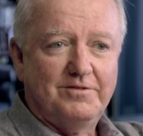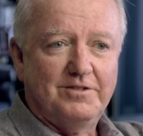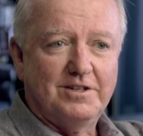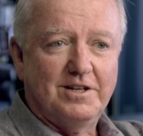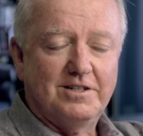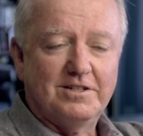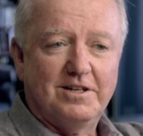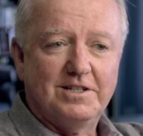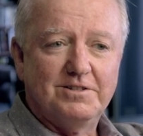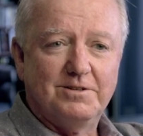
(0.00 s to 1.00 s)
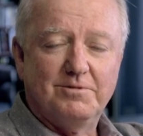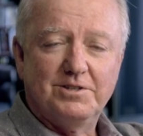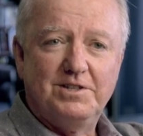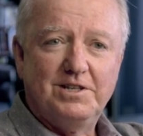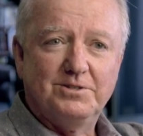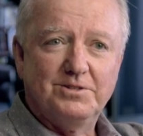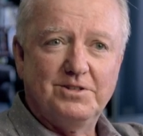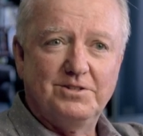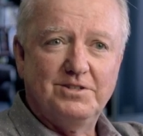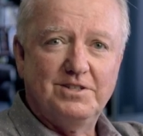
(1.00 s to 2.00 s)
for Carl Kayser and Ross
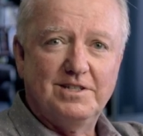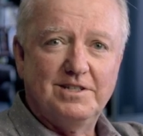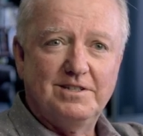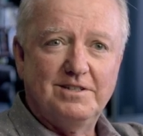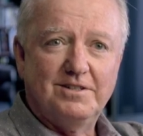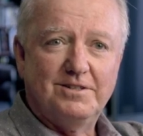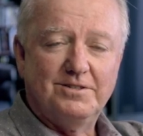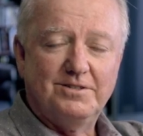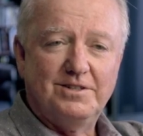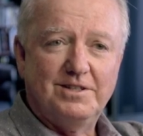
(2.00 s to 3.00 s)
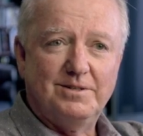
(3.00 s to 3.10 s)
Nichols on uh, on.